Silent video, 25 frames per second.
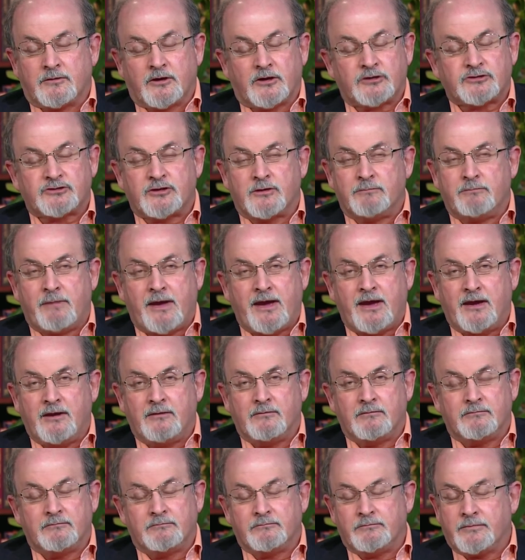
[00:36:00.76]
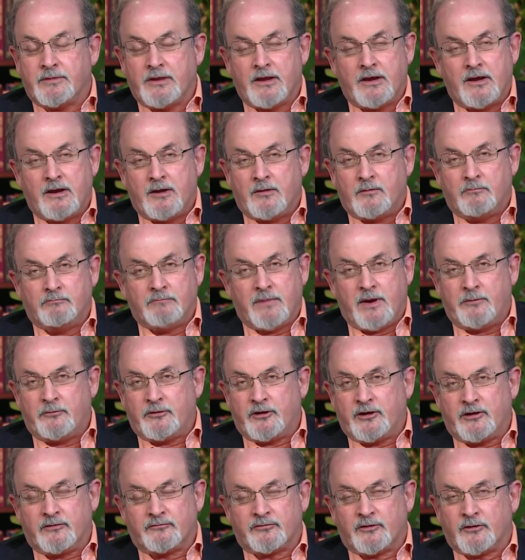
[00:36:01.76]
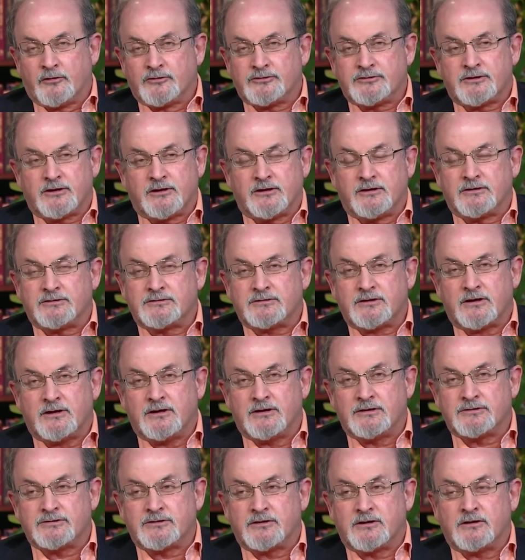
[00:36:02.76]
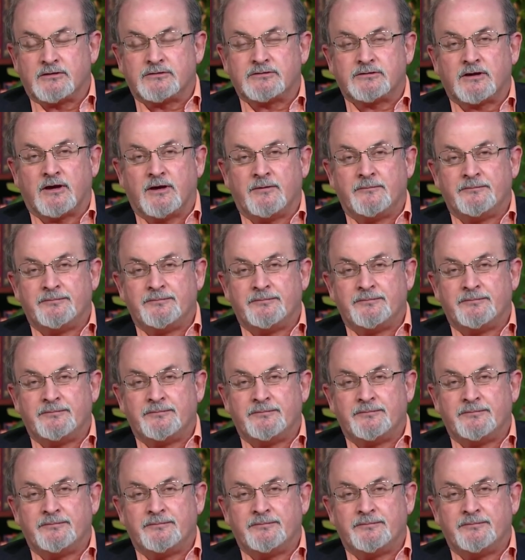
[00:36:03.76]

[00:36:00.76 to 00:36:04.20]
just the main memory of those years is that